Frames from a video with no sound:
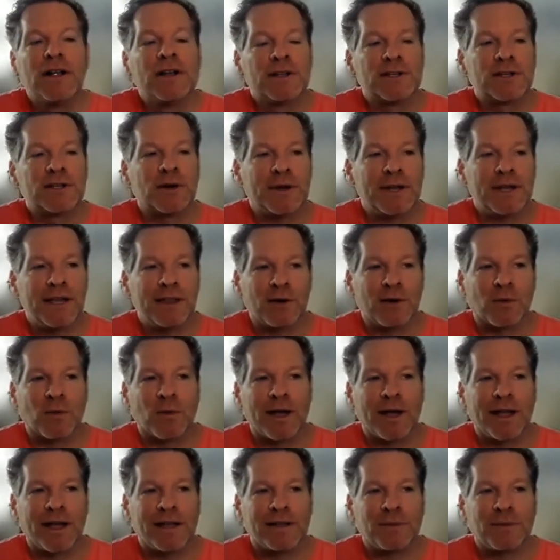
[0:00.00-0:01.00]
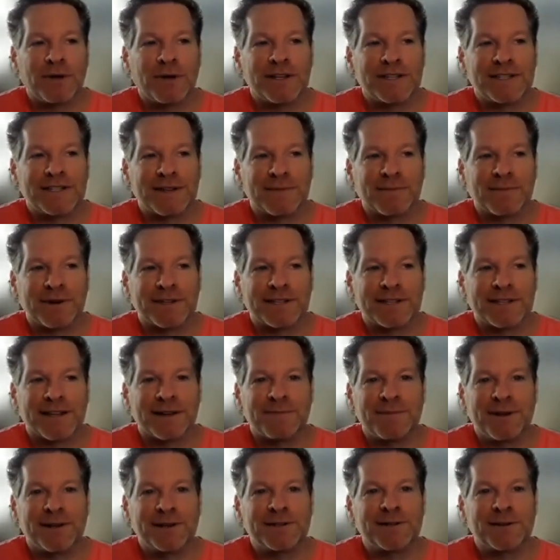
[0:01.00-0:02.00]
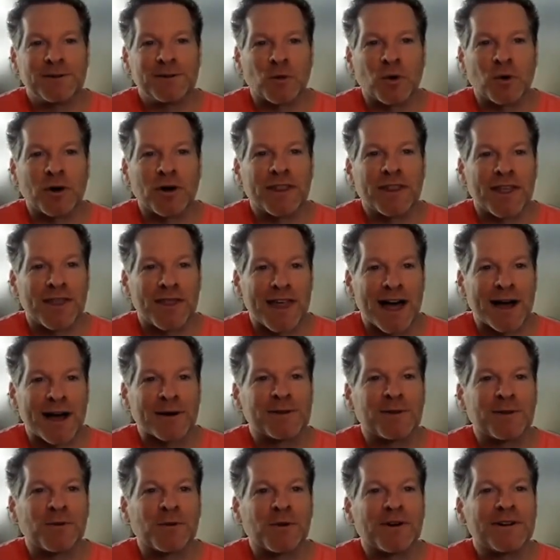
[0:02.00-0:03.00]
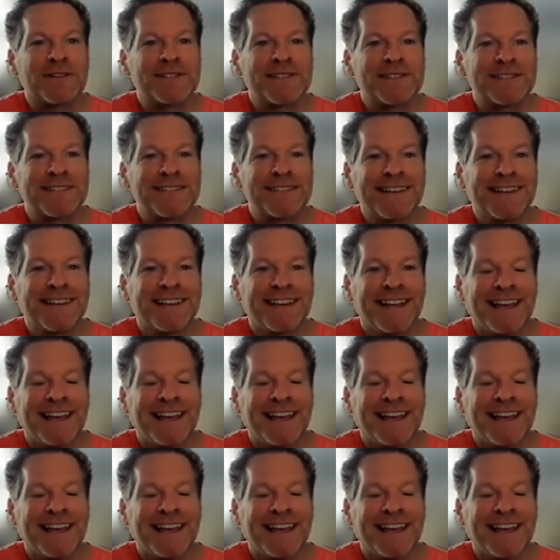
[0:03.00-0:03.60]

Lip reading: So either way, we just simply said a picture's worth 1,000 words.